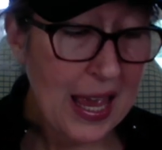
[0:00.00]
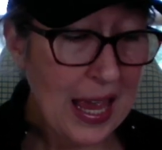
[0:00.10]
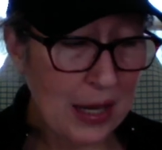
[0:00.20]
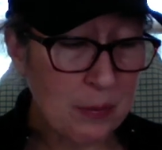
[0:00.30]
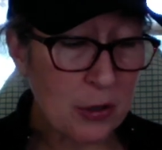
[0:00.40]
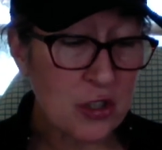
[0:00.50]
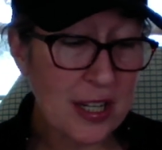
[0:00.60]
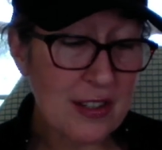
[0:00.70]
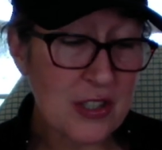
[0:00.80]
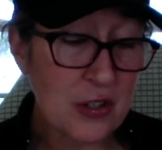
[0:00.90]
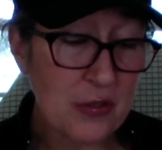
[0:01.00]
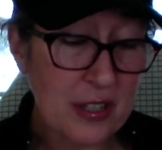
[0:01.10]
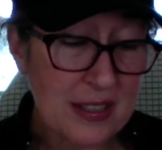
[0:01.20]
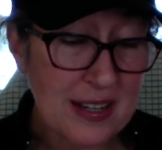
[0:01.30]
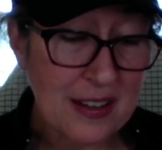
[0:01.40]
And Moshe, the
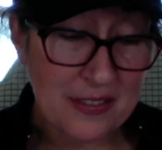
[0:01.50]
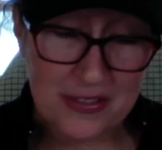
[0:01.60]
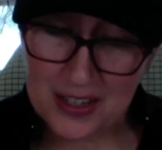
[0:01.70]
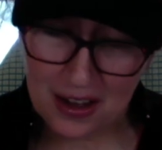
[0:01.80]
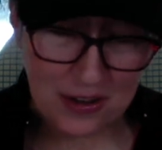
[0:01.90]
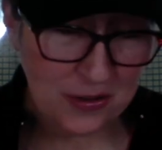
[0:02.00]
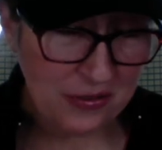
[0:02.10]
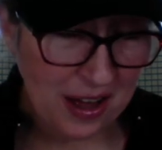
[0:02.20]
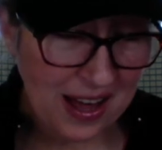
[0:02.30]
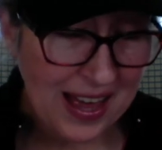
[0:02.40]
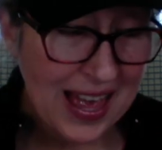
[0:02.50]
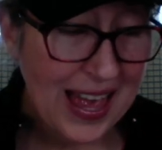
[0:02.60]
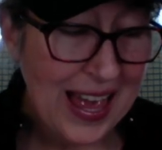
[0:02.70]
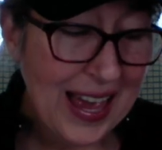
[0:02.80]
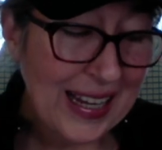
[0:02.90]
servant of Yehovah,
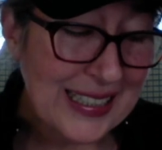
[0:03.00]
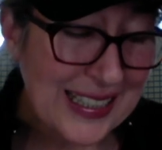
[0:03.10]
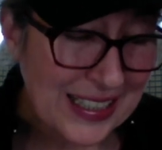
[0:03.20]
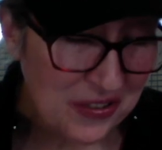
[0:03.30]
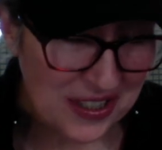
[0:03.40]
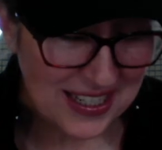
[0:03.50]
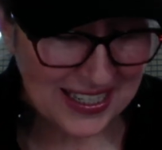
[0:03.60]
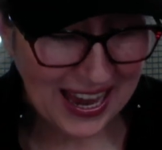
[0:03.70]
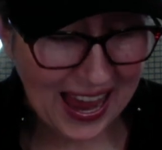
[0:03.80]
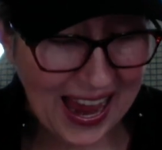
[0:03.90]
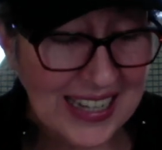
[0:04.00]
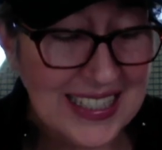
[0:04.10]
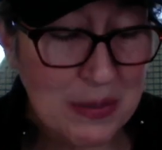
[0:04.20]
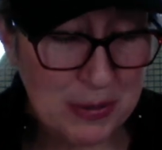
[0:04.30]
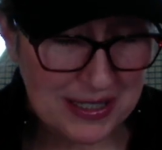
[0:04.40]
had given it as
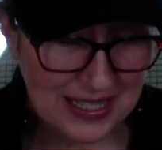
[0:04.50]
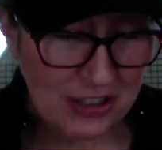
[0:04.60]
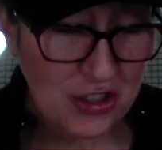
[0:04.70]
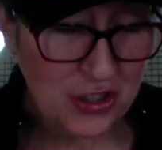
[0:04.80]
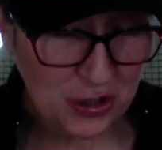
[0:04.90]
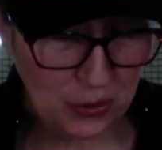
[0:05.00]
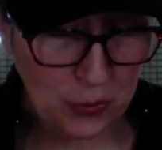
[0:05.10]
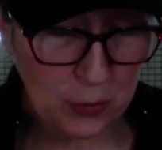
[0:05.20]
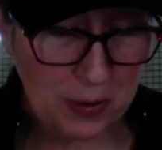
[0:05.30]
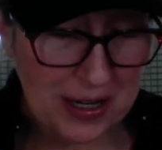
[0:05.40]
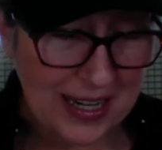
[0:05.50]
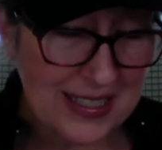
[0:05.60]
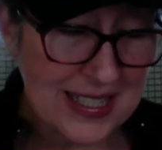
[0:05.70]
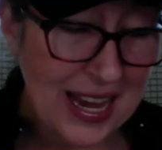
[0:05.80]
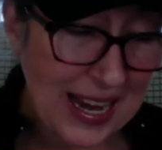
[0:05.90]
a possession to the
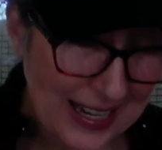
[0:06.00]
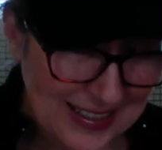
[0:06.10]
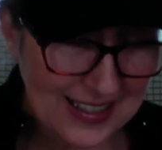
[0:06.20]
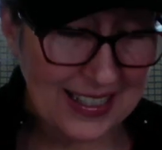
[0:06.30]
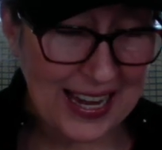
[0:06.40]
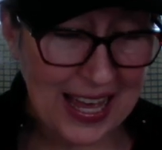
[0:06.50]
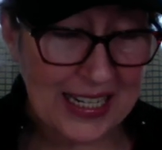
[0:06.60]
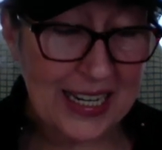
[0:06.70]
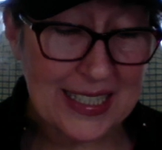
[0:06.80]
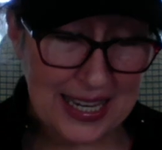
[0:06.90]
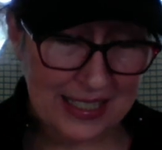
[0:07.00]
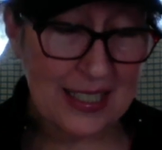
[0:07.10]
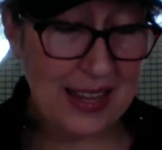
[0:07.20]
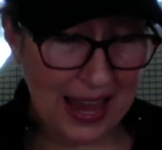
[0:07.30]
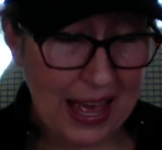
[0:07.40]
Reubenites, and to the Gadites, and to
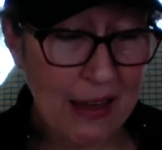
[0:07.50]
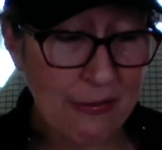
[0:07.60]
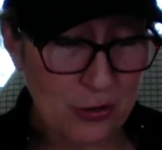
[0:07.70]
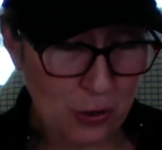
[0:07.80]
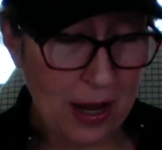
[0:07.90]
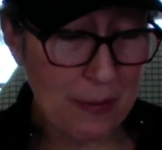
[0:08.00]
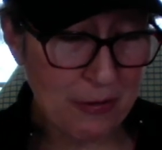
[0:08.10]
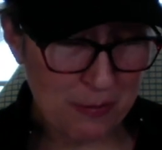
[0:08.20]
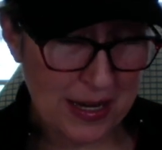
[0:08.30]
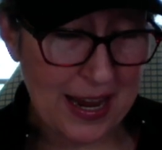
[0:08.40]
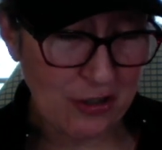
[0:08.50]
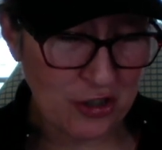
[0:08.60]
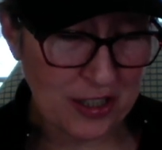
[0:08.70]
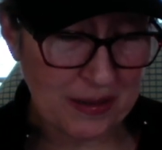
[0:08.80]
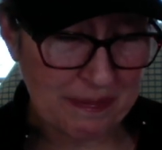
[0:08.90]
the half-tribe of
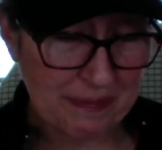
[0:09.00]
Manasseh.